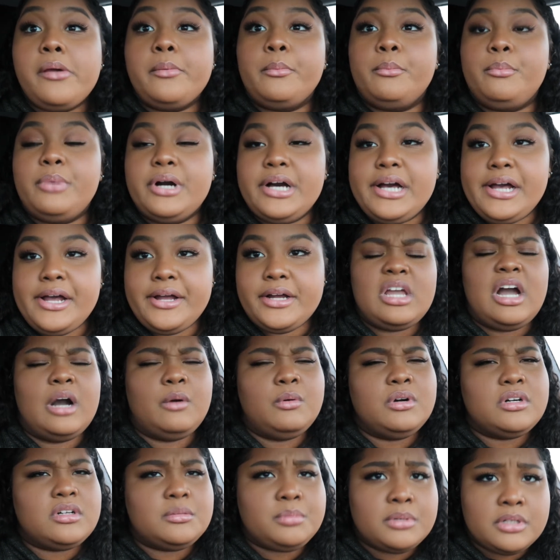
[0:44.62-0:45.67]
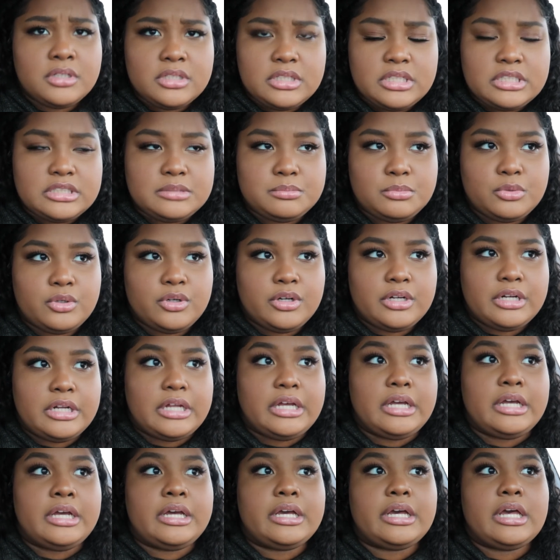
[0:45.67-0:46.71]
but i woke up early this
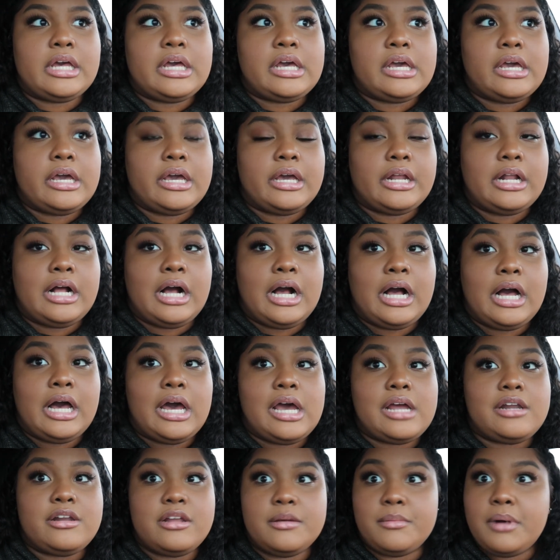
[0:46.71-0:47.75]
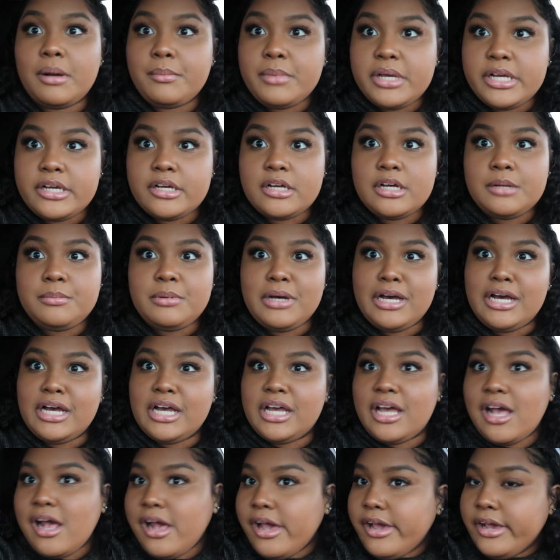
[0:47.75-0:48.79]
morning and i did my makeup
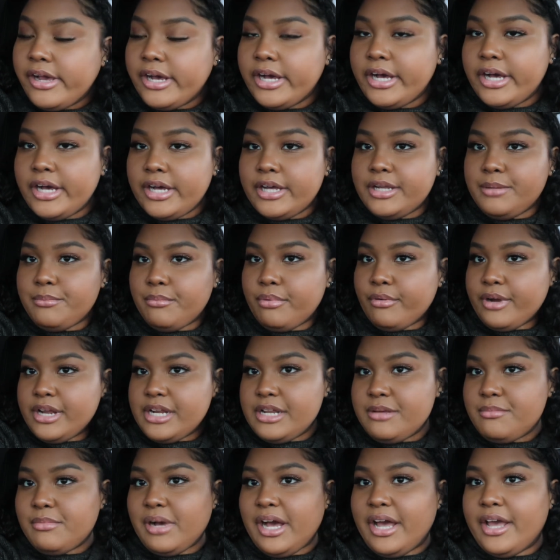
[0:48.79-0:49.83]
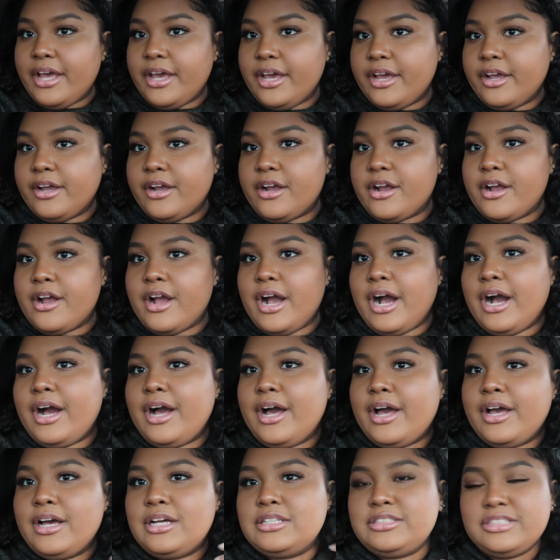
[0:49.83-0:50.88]
i unbraided my hair
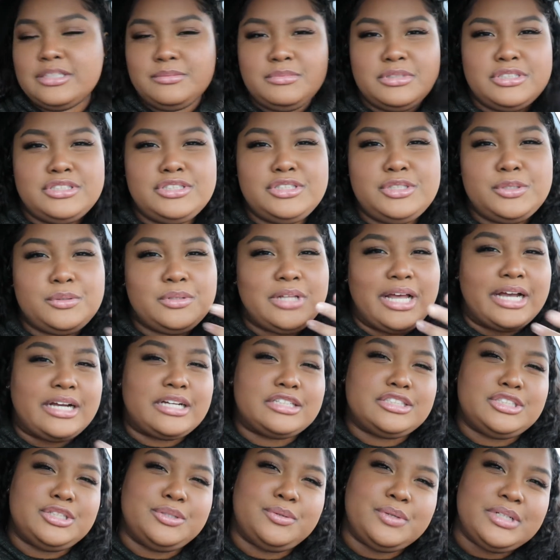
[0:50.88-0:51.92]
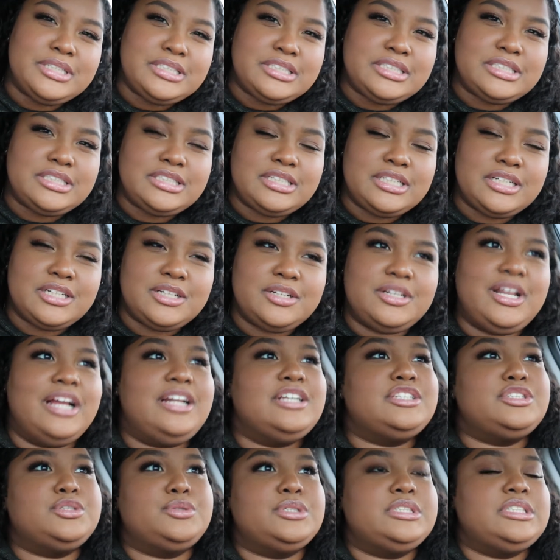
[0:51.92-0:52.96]
i attempted to do like a twist
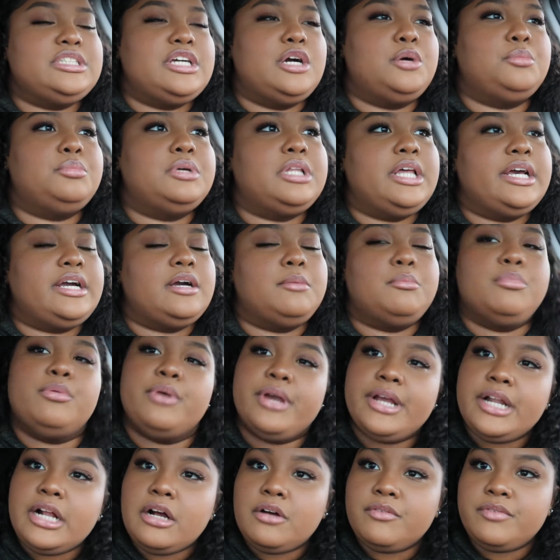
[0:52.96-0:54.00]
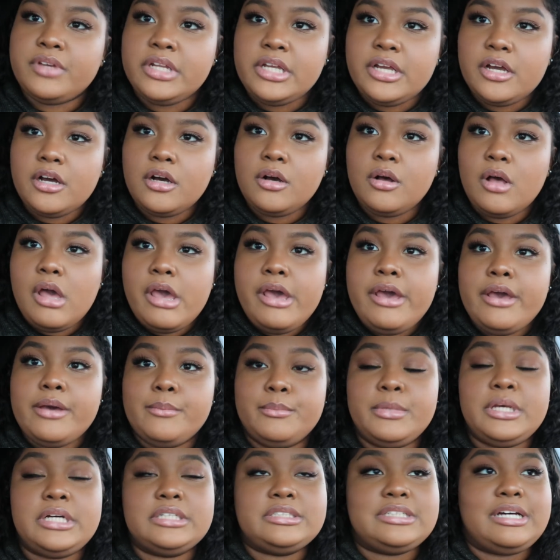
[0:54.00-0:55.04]
not a twist out but like a braid out video
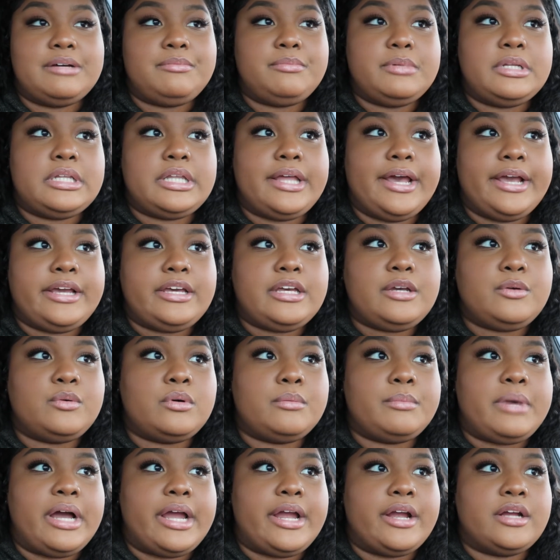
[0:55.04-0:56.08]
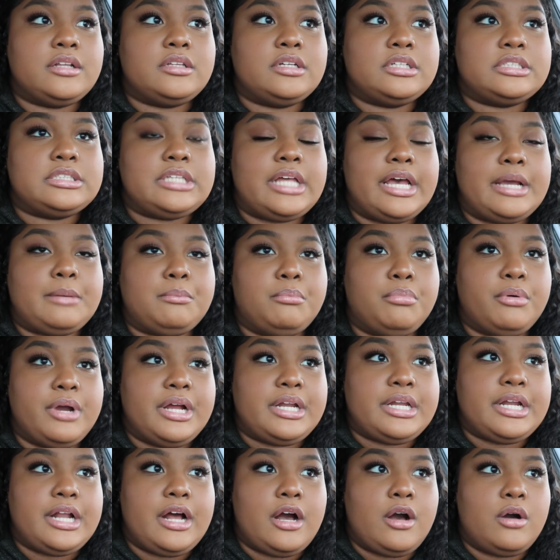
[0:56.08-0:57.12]
because i've been liking what my hair looks like
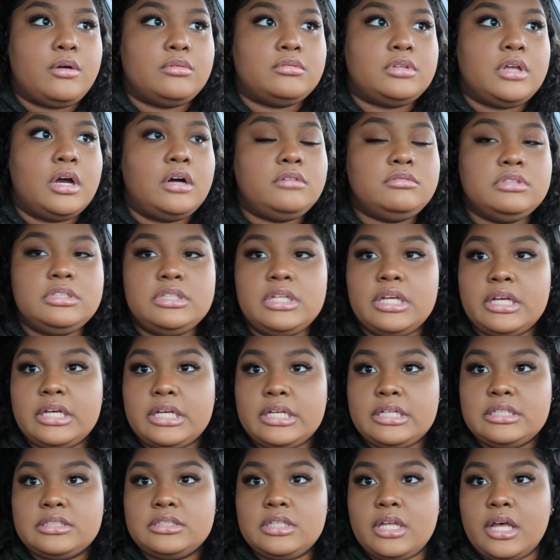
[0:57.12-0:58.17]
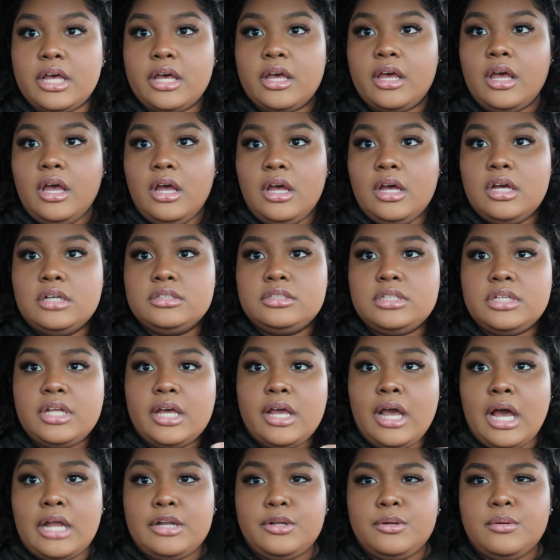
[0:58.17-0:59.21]
braided out the only thing is that
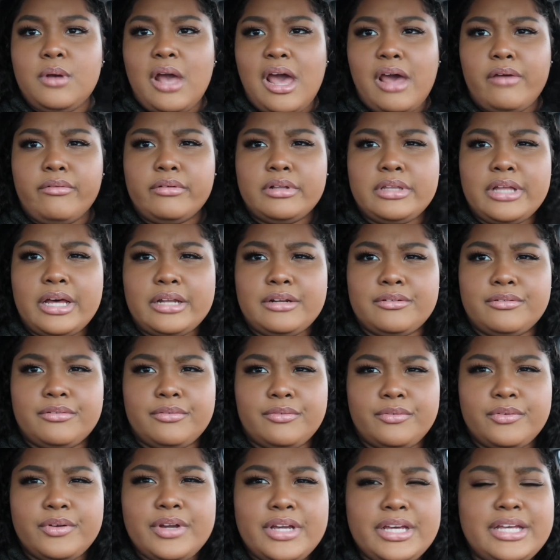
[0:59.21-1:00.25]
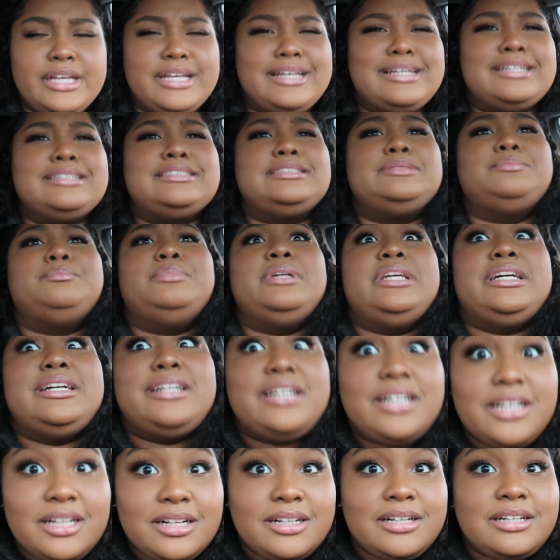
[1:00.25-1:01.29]
today i do have a lot of frizz
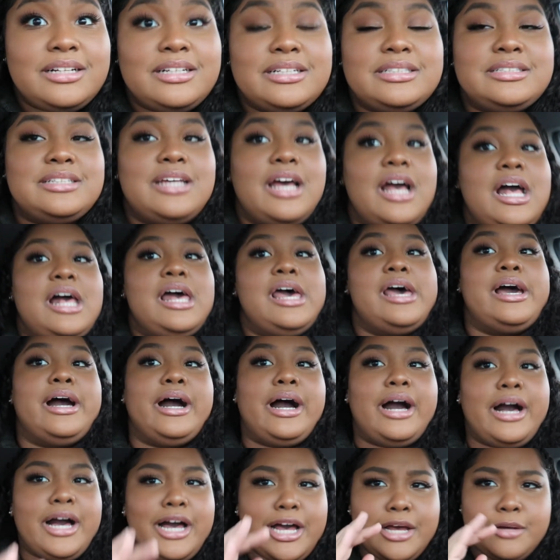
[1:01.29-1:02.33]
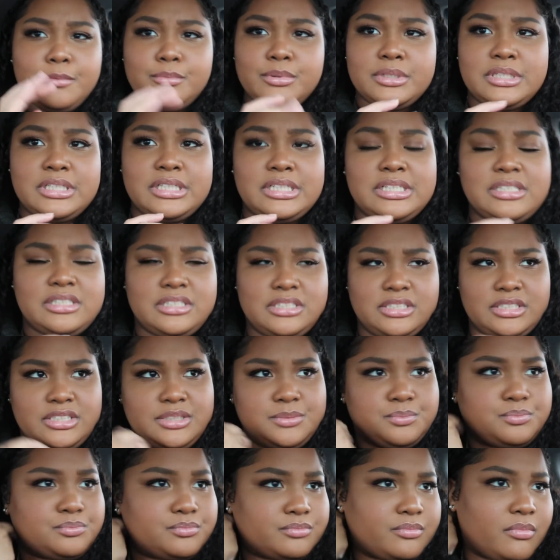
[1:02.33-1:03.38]
because i
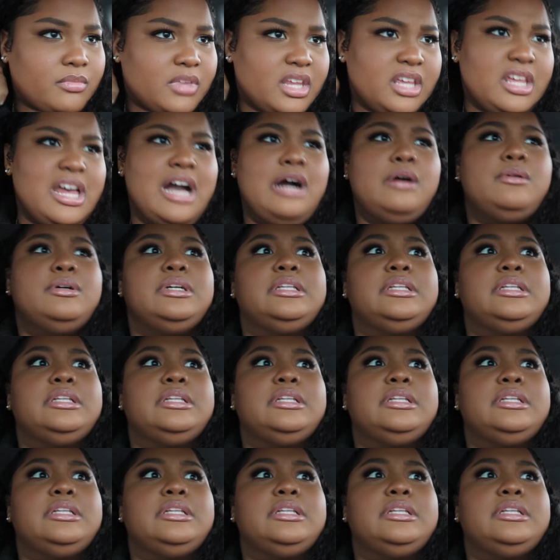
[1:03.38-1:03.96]
was out